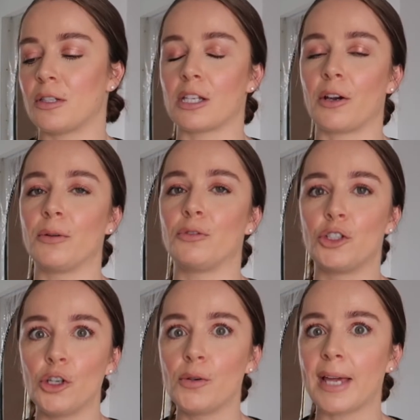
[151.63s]
so
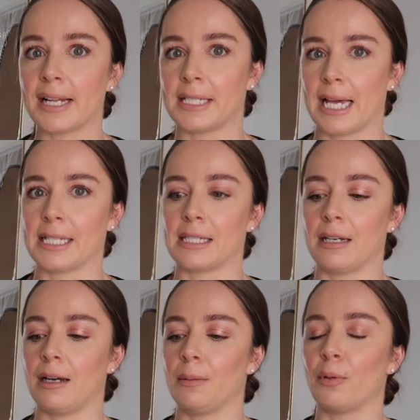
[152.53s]
do get a
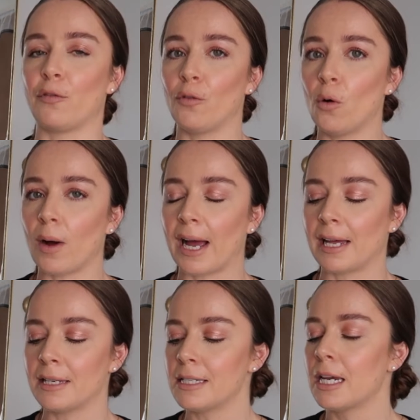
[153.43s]
tester
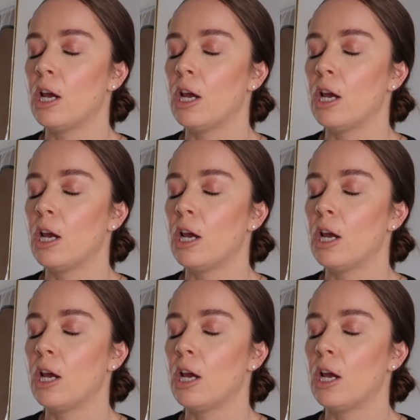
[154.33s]
beforehand.